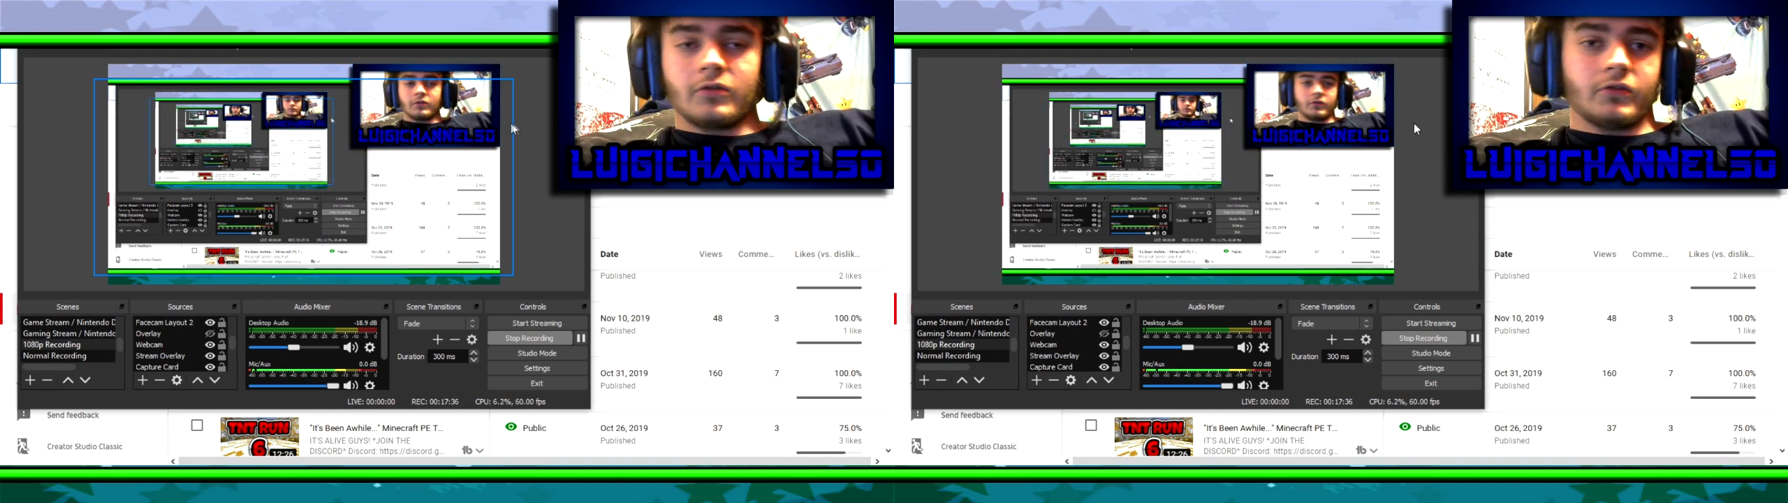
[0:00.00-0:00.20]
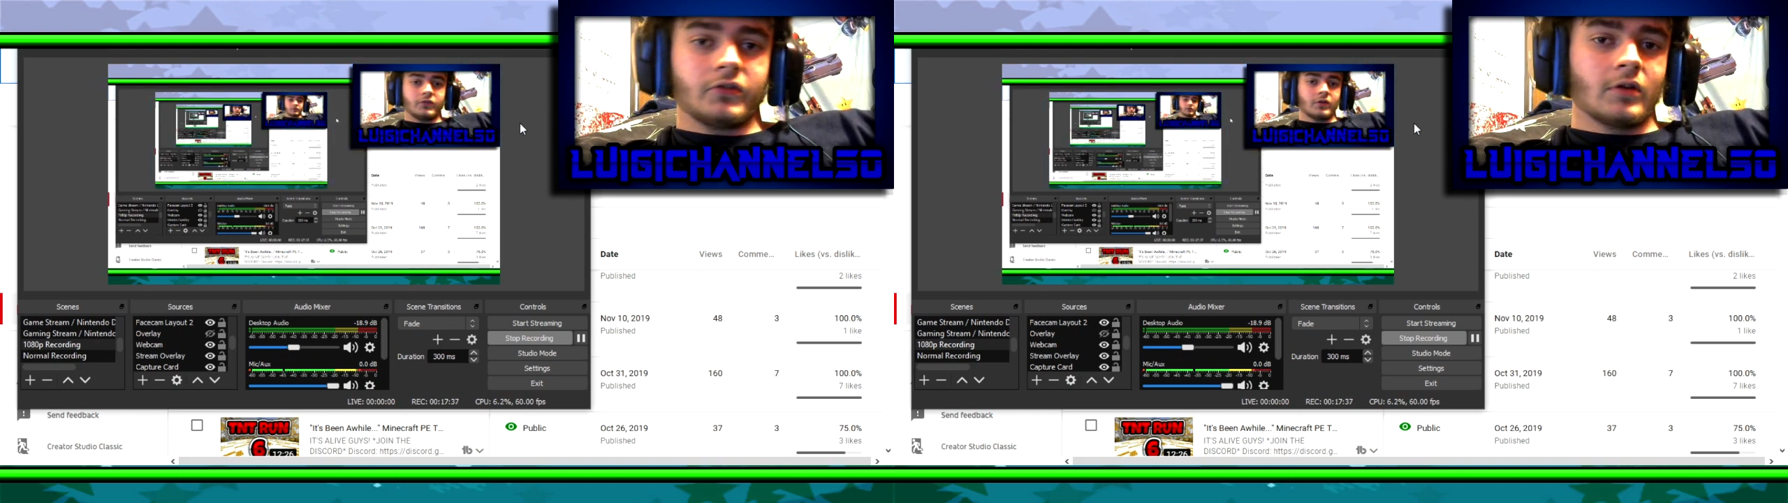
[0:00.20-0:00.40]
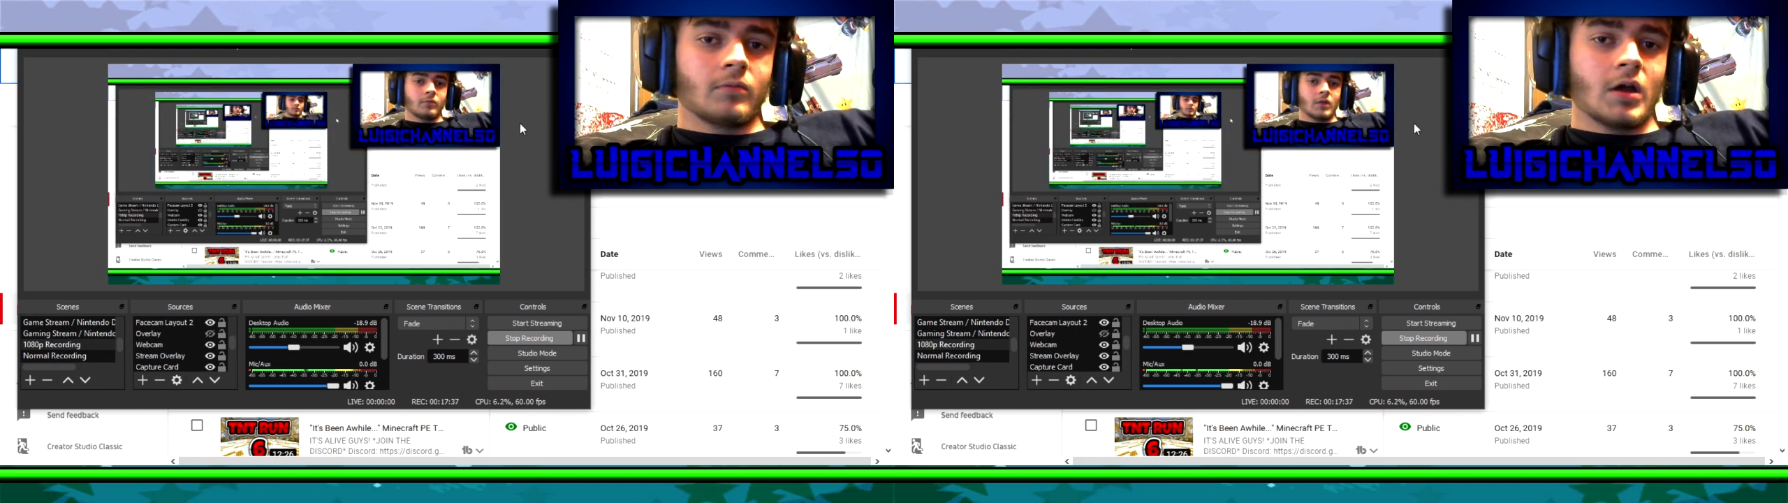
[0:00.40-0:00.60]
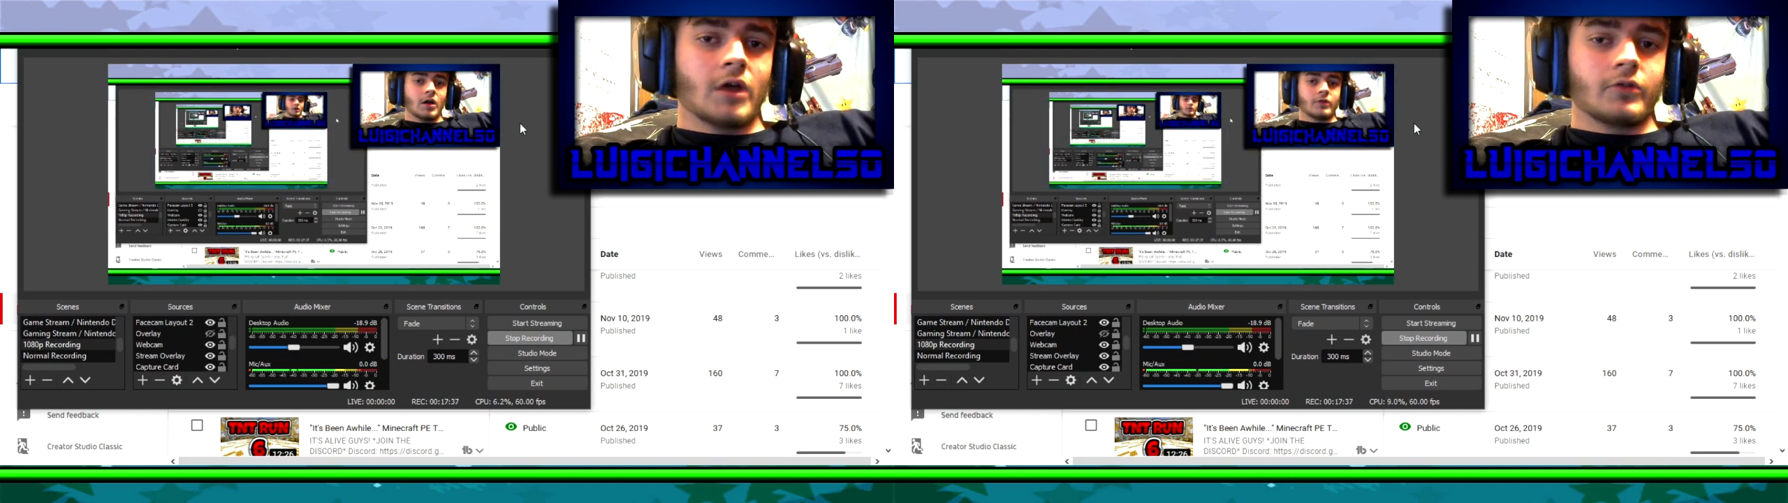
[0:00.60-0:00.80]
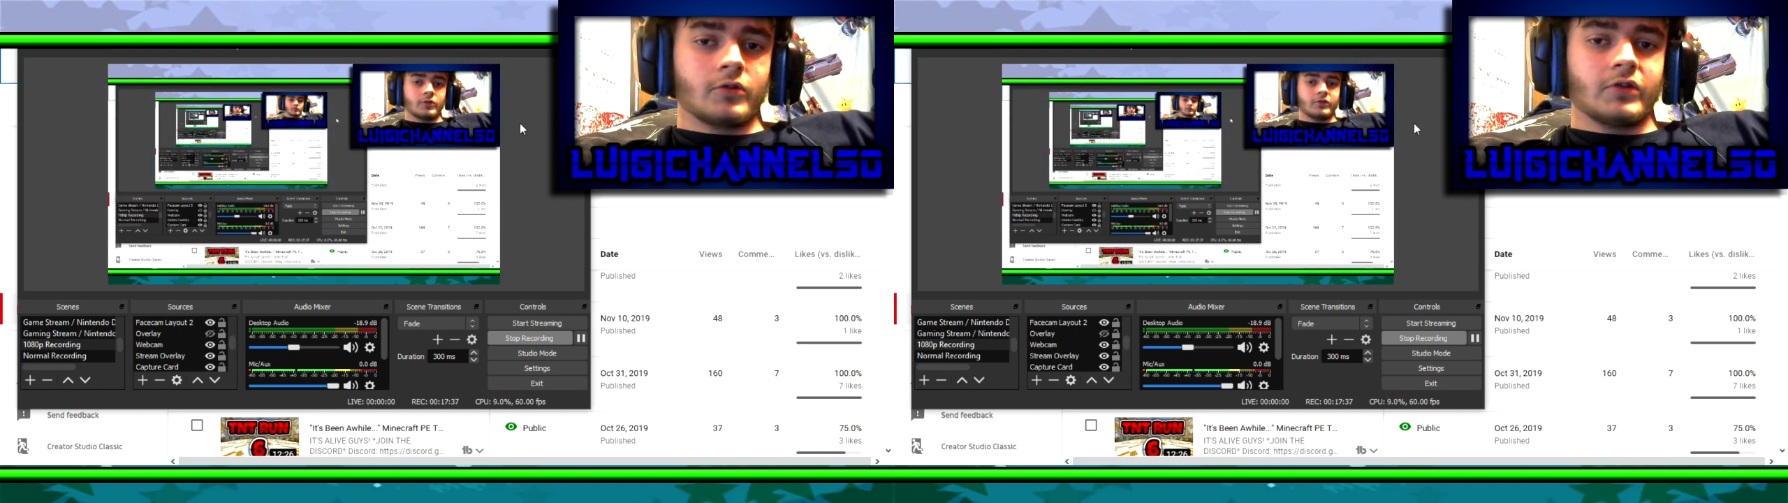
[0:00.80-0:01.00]
some
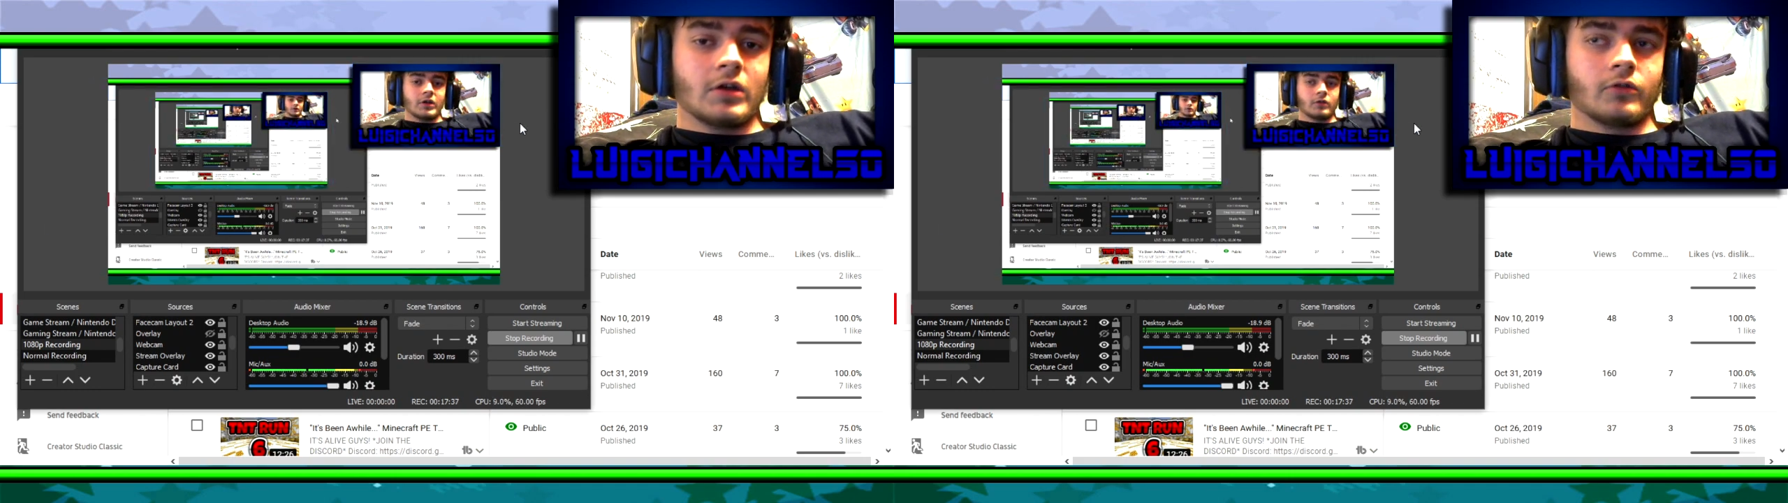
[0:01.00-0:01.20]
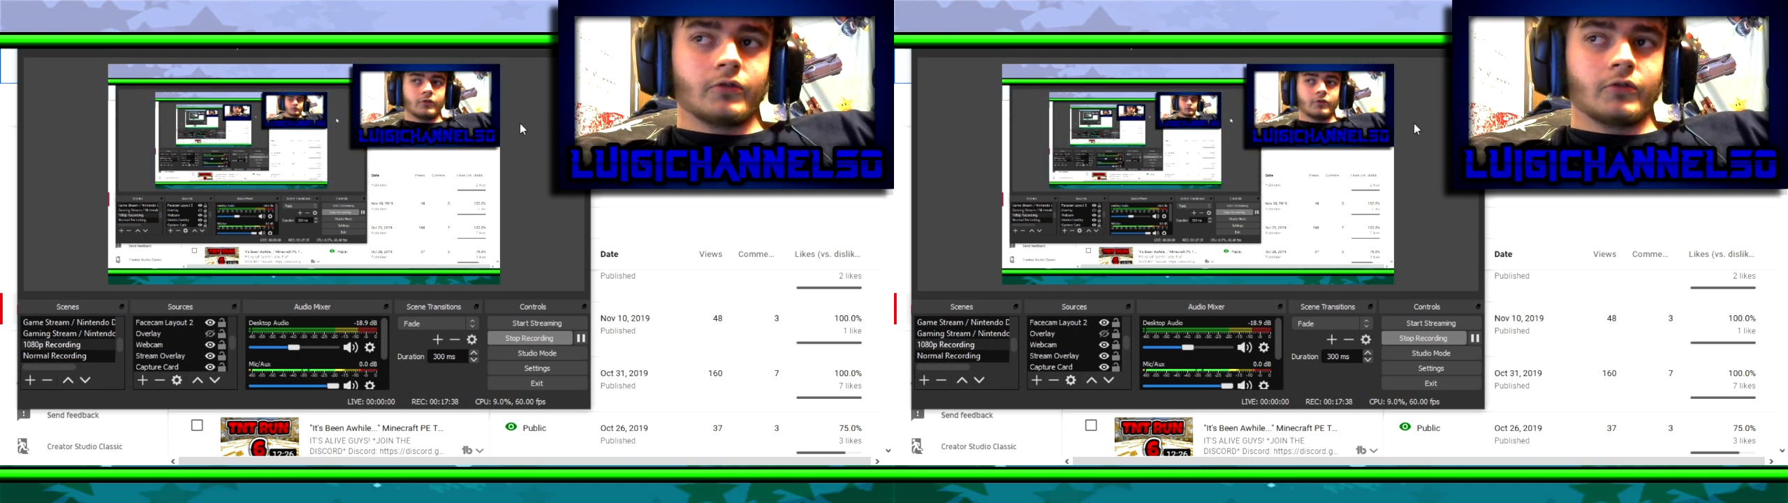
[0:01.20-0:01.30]
other channels